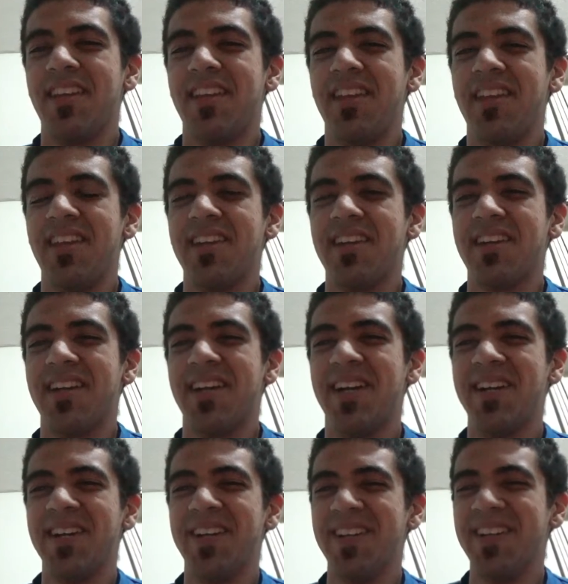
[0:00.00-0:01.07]
he
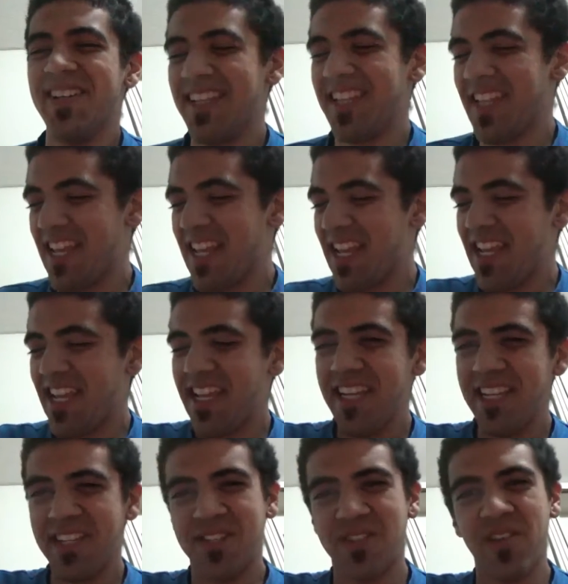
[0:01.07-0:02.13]

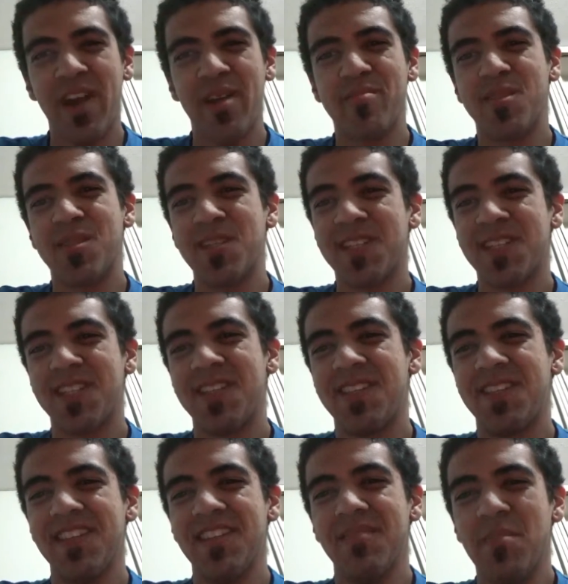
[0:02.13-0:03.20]
he describes this
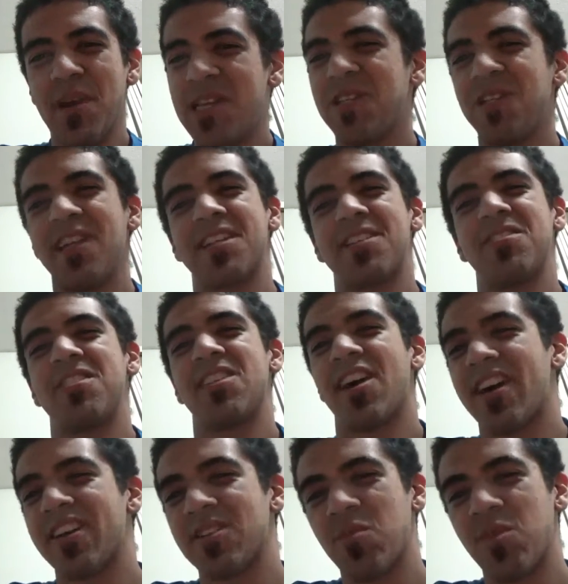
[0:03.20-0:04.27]
mental
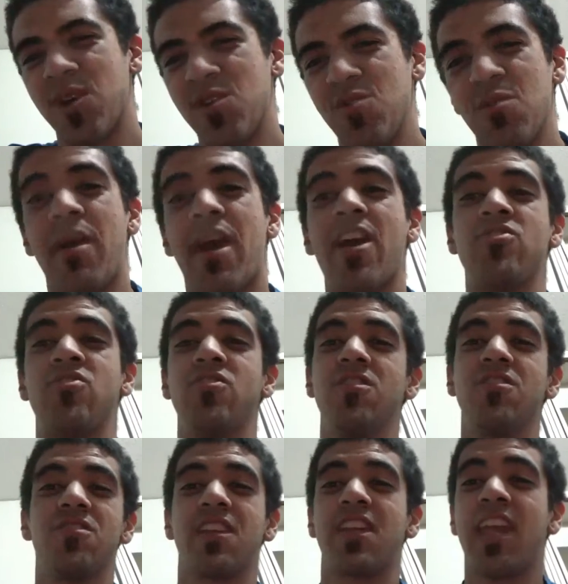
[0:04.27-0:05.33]
exercise where you imagine
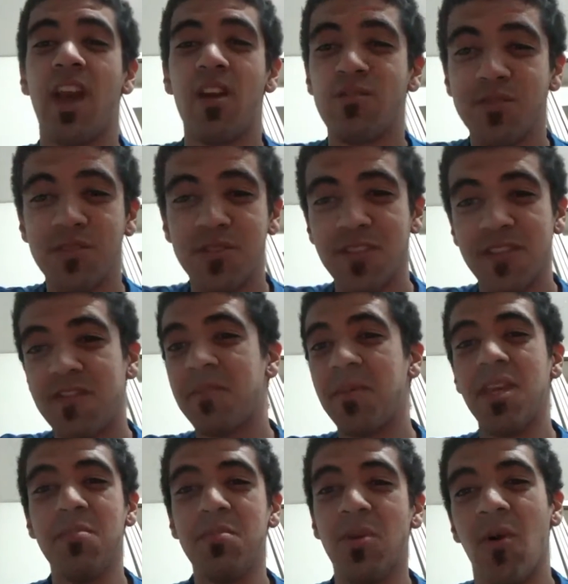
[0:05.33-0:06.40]
there's a council of
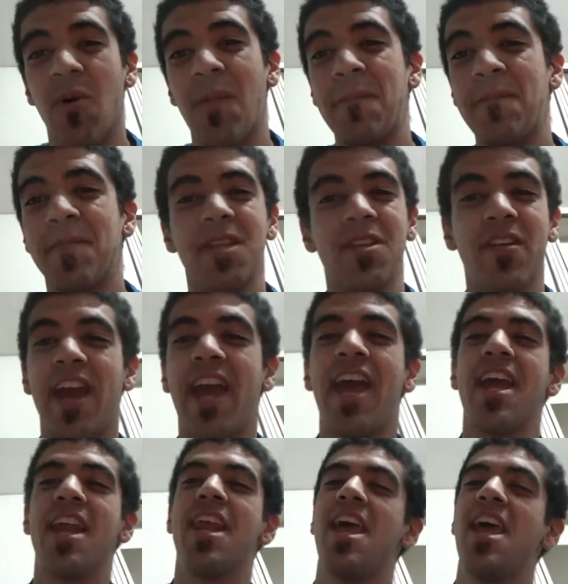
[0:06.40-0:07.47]
people in your
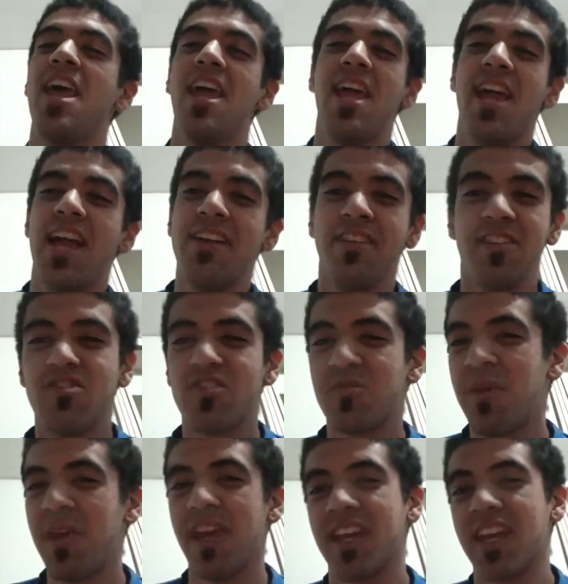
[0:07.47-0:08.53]
head, and you could
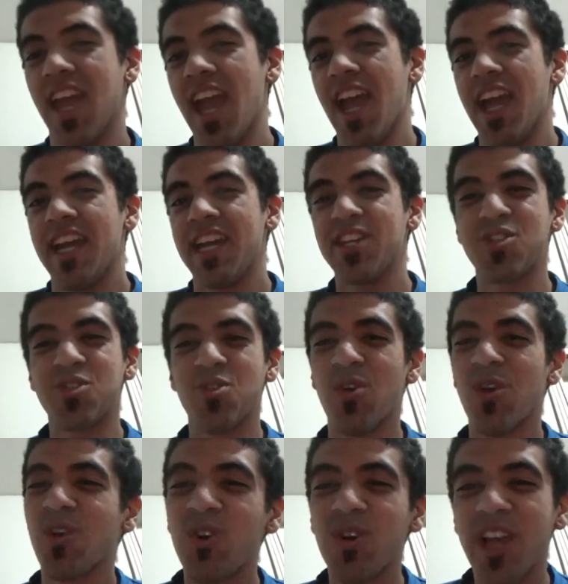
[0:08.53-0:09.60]
just pick
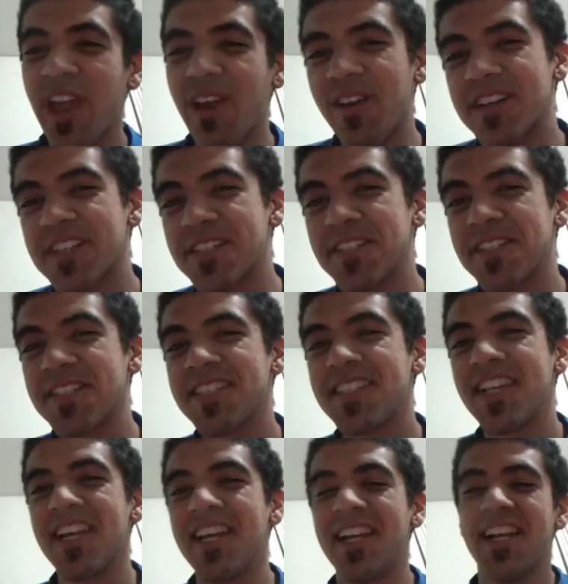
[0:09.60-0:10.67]
historical
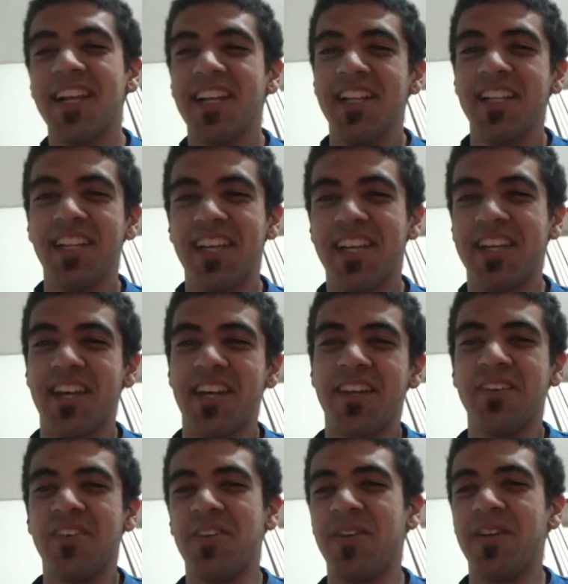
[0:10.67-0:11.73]
characters, like, I
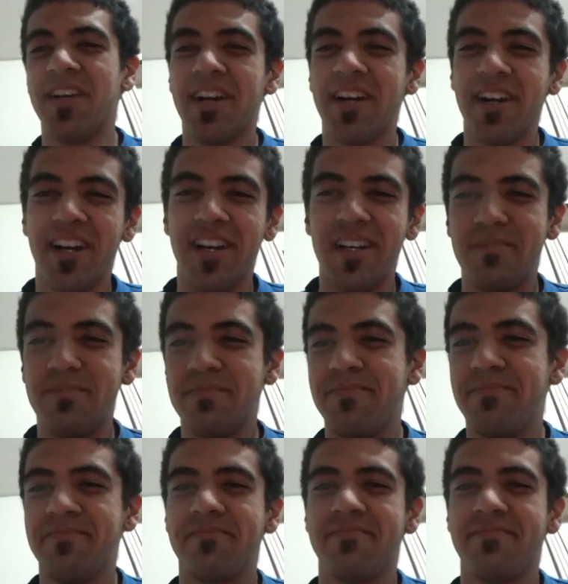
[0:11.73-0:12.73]
don't know,